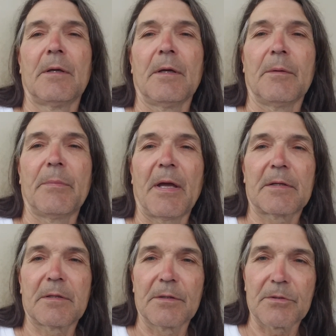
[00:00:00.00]
and back
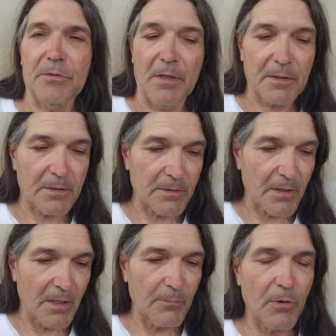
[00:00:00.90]
to the truck and
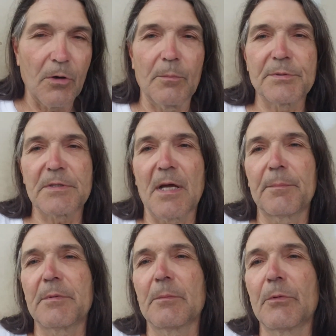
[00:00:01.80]
came home.
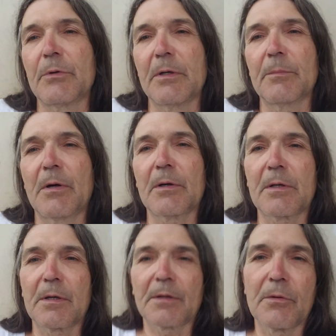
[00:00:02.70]
Stopped at Marine
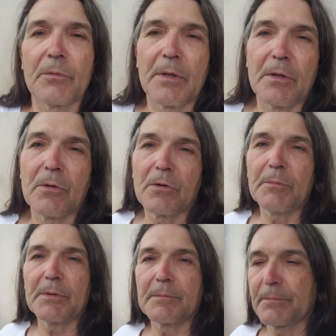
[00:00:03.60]
Market on the way home
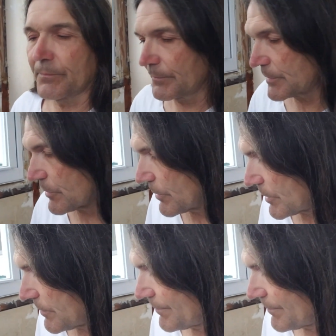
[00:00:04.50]
and scored a